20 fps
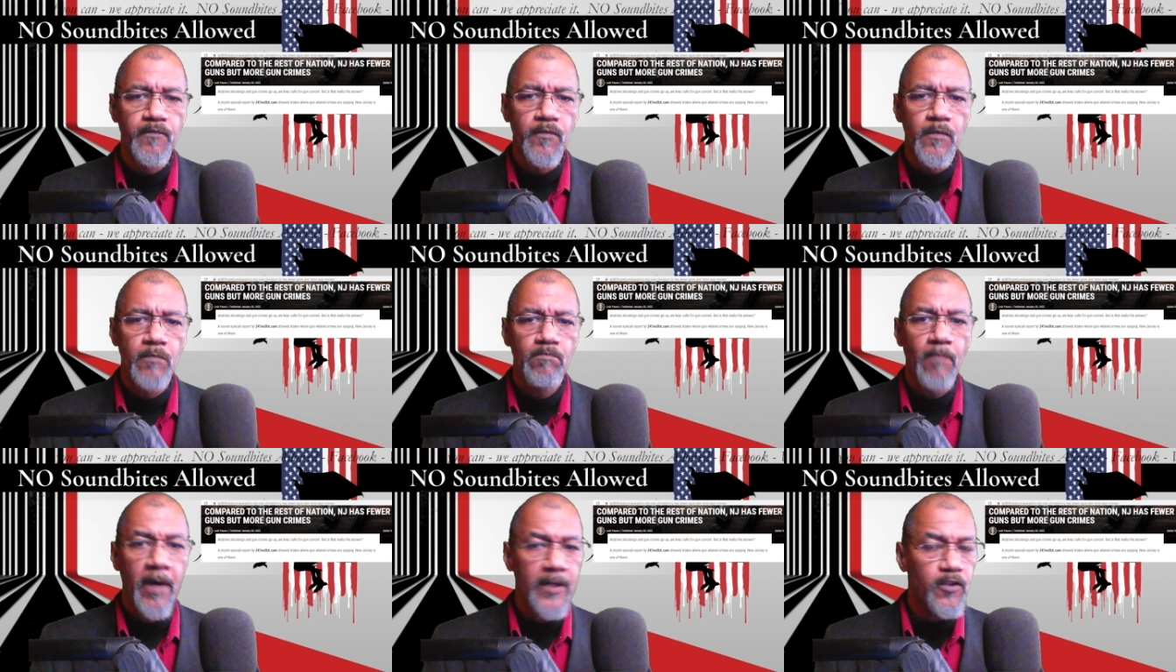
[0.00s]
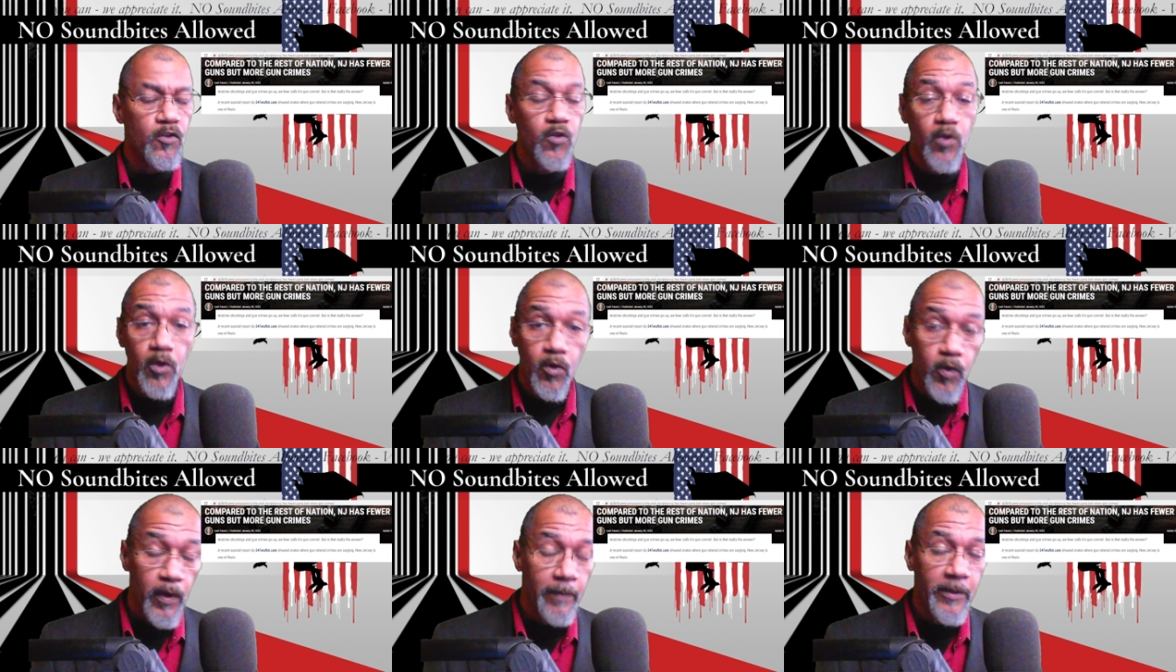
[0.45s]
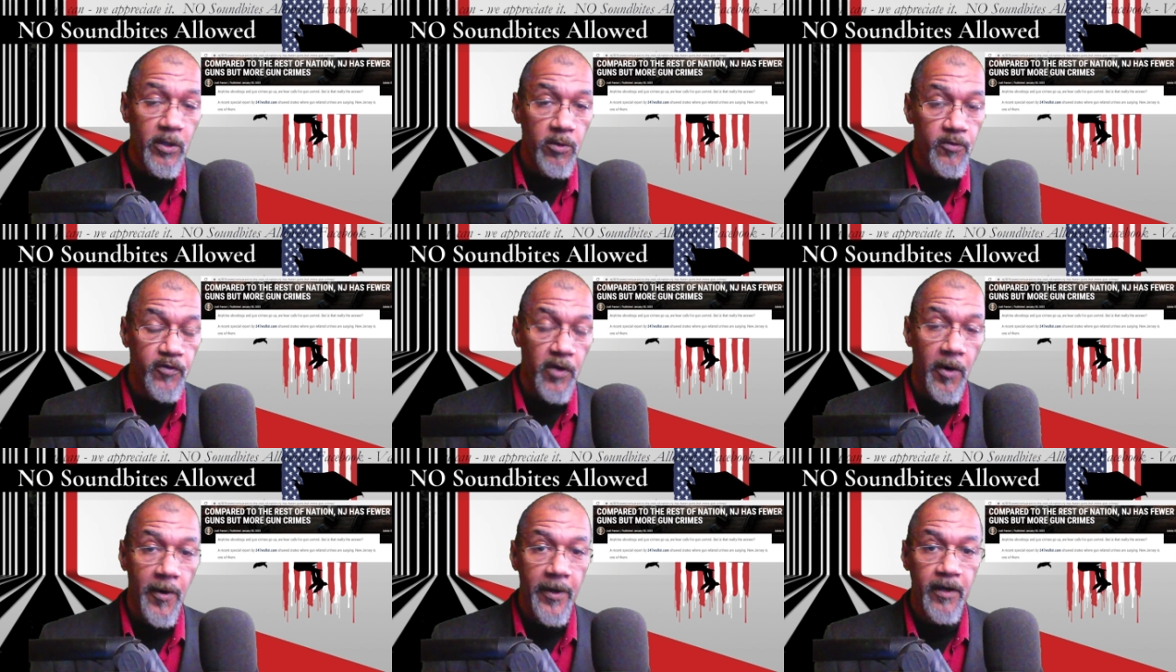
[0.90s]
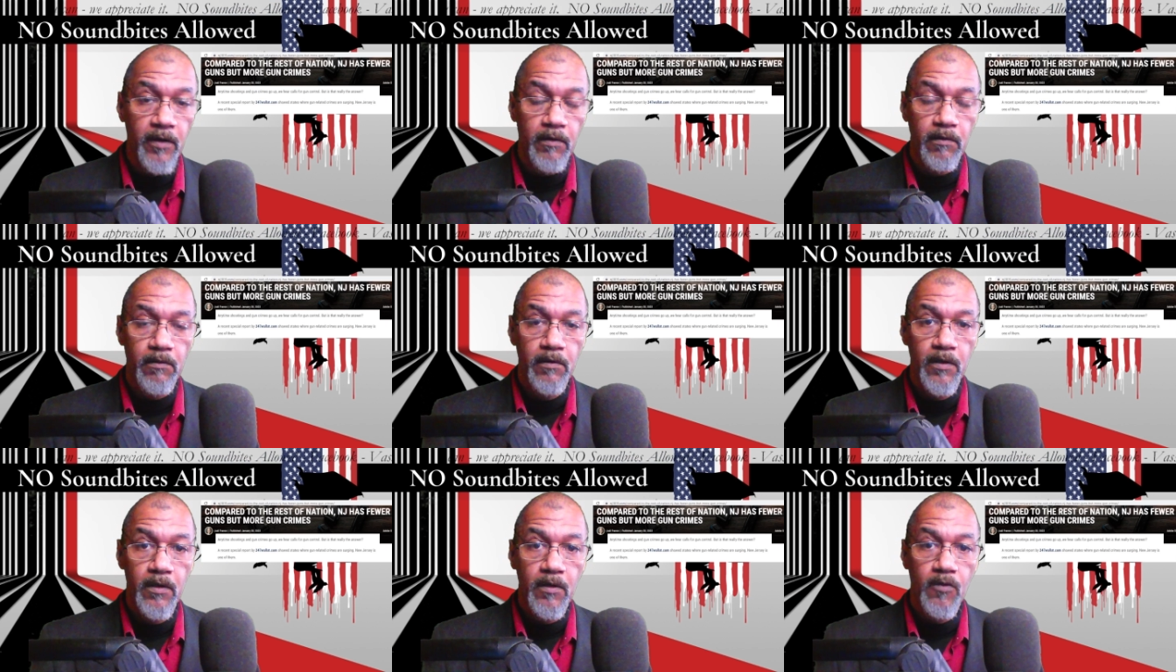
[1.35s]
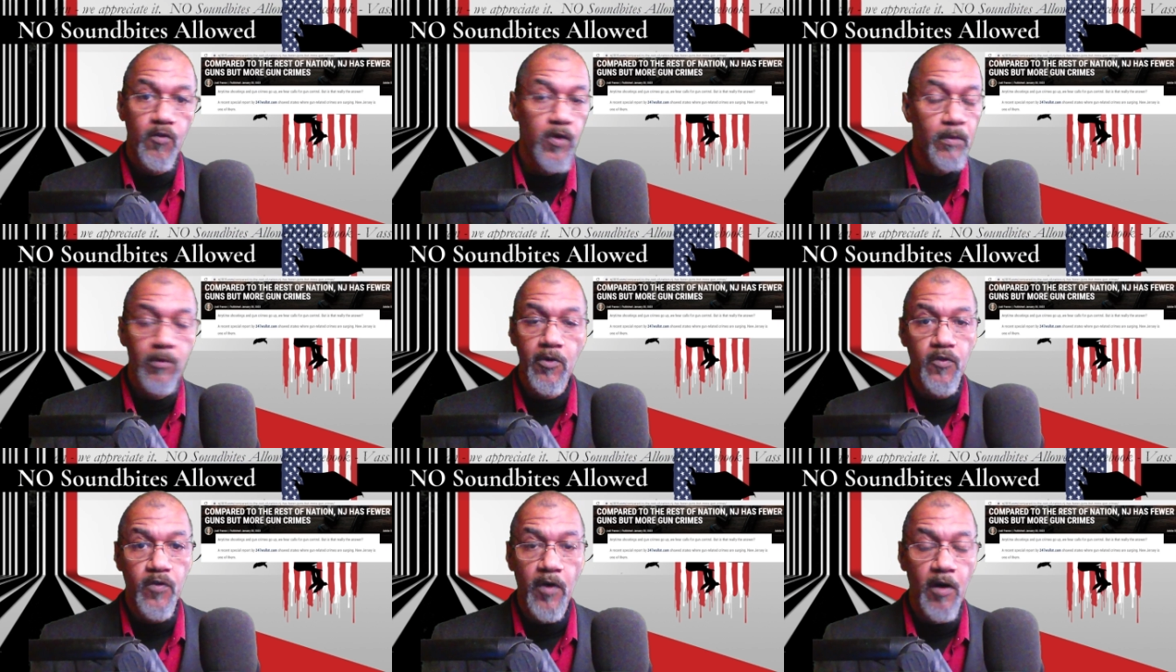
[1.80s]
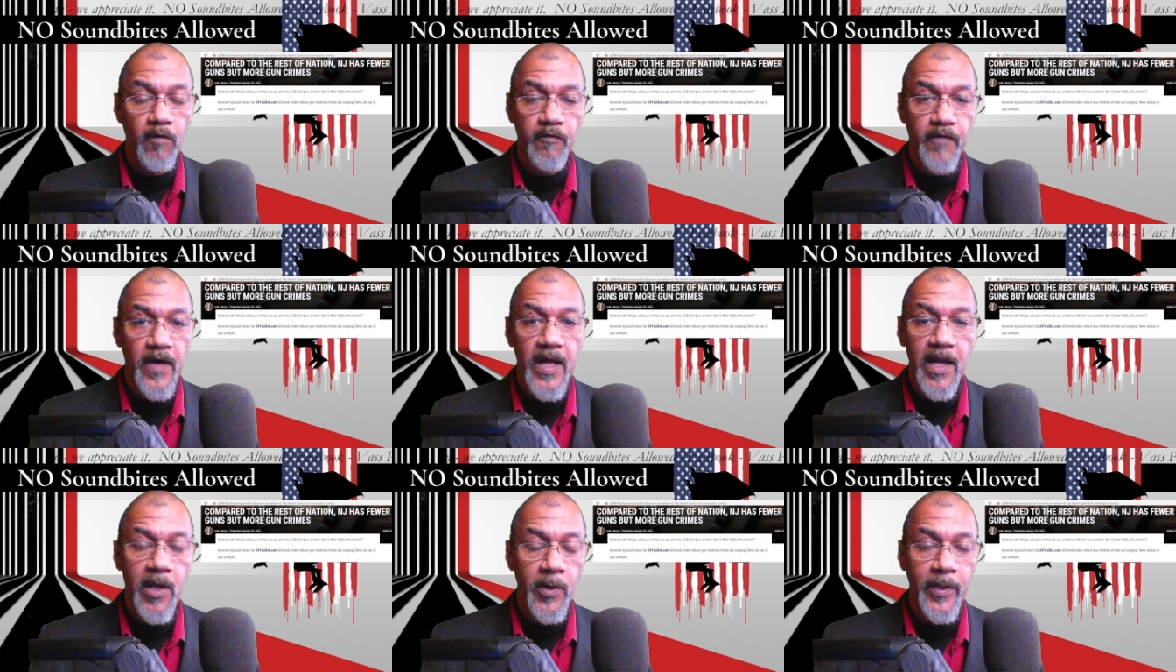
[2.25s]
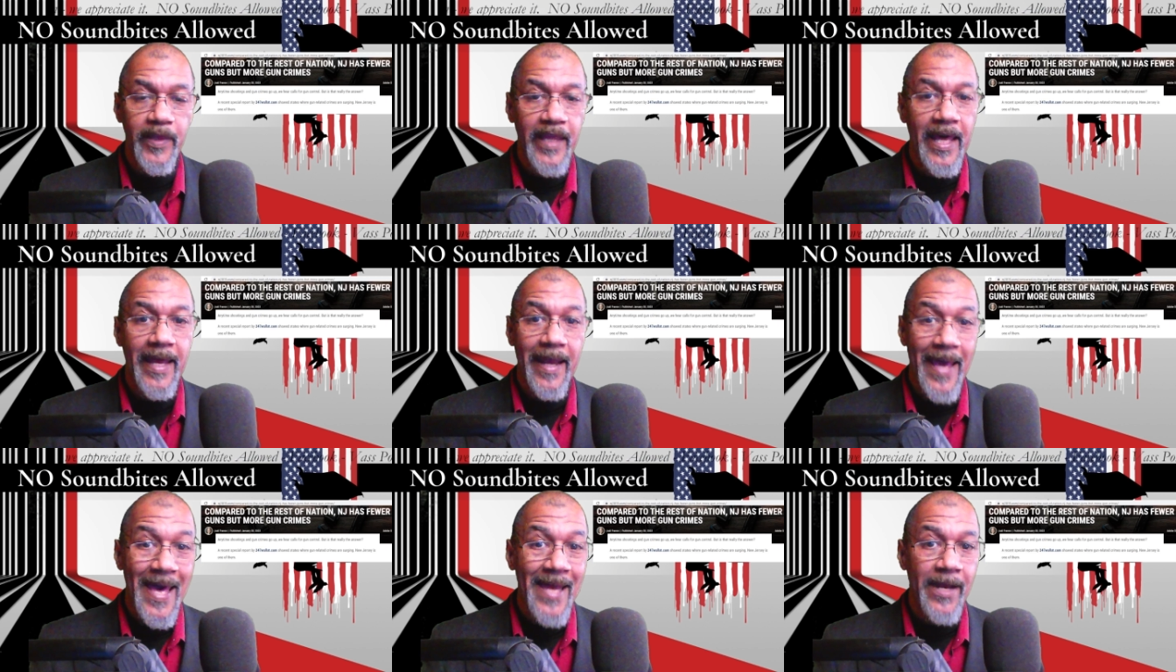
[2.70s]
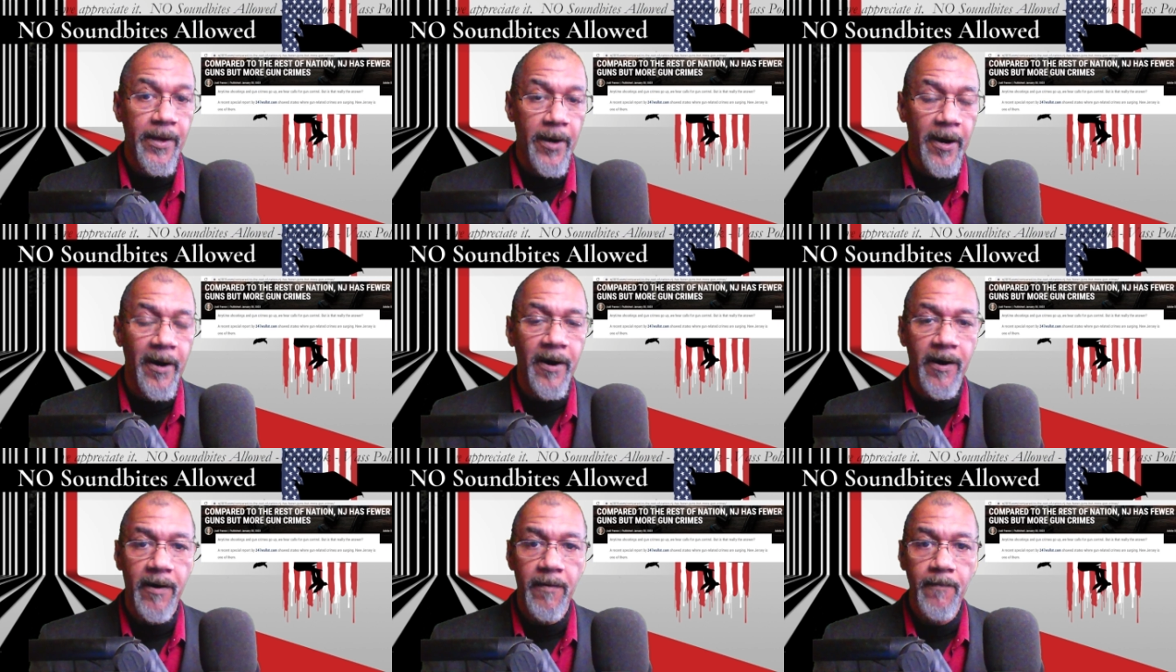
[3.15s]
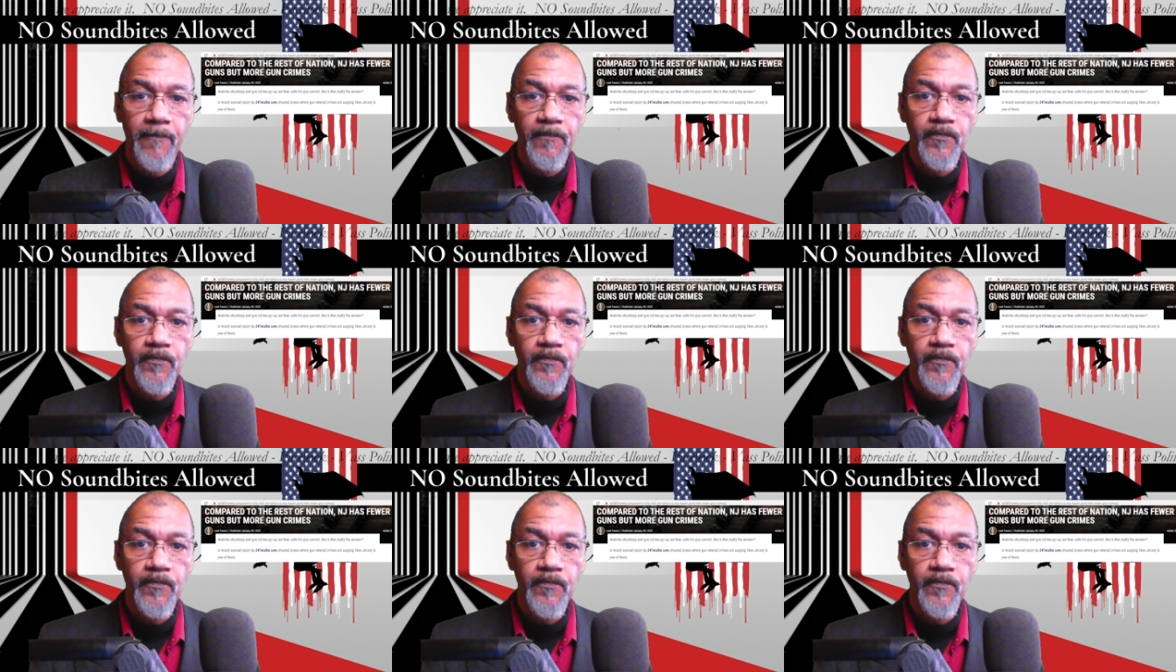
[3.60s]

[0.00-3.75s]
Mind you, the criminals aren't. Criminals aren't following that at all.